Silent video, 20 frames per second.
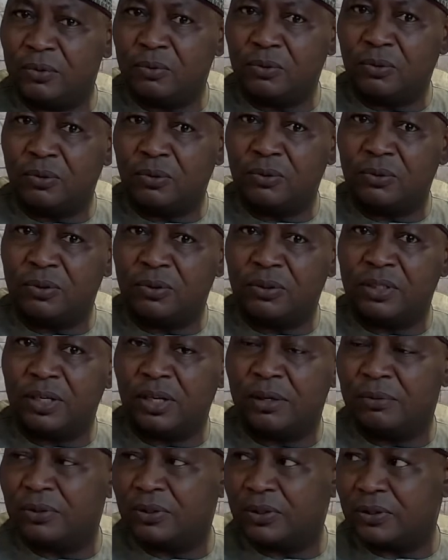for the
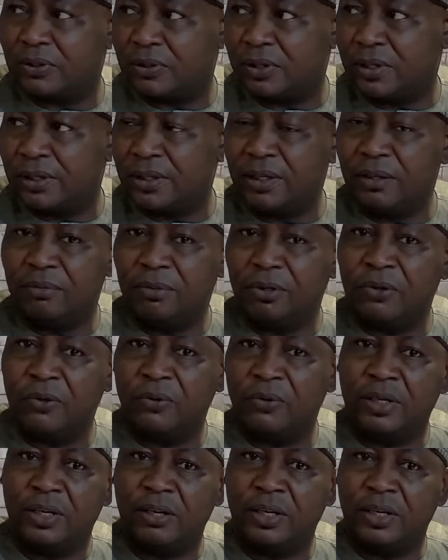services rendered,
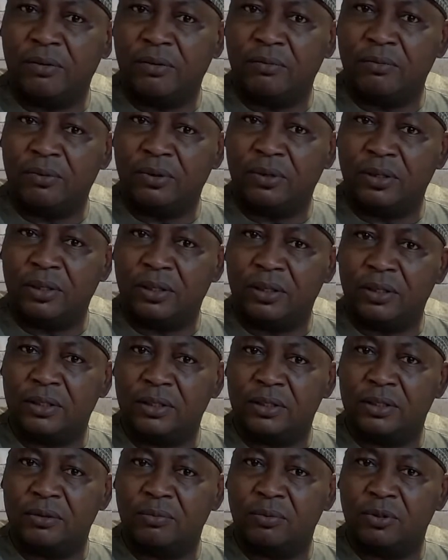because they have done
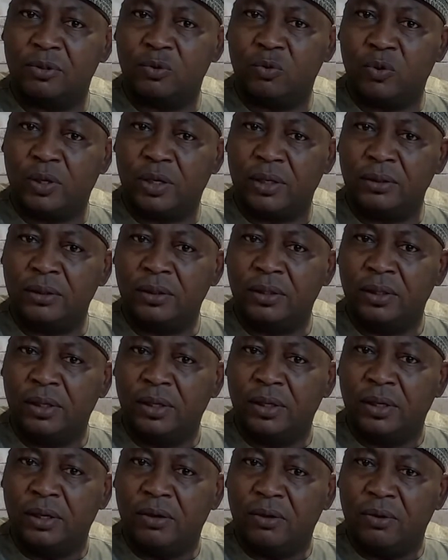creditably well
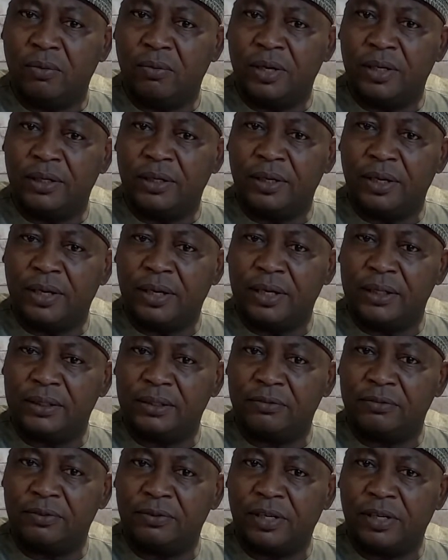over the
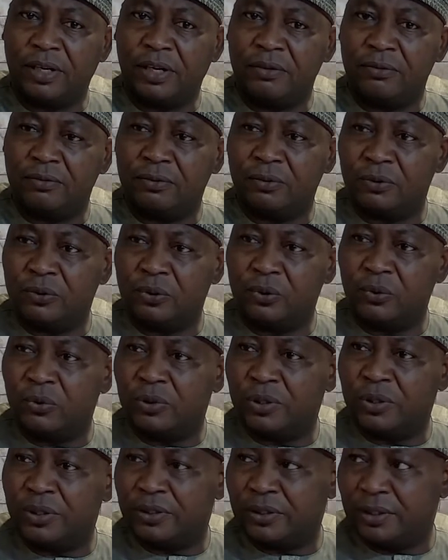last five or so
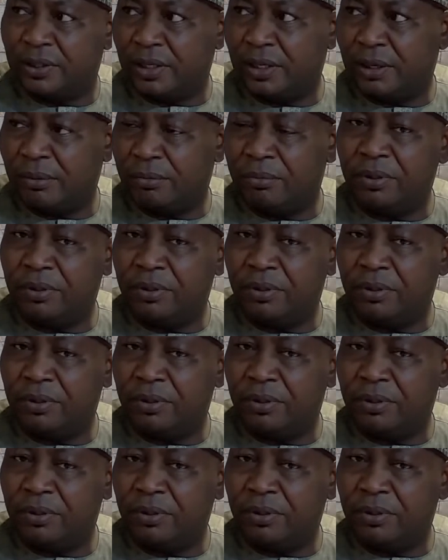years they have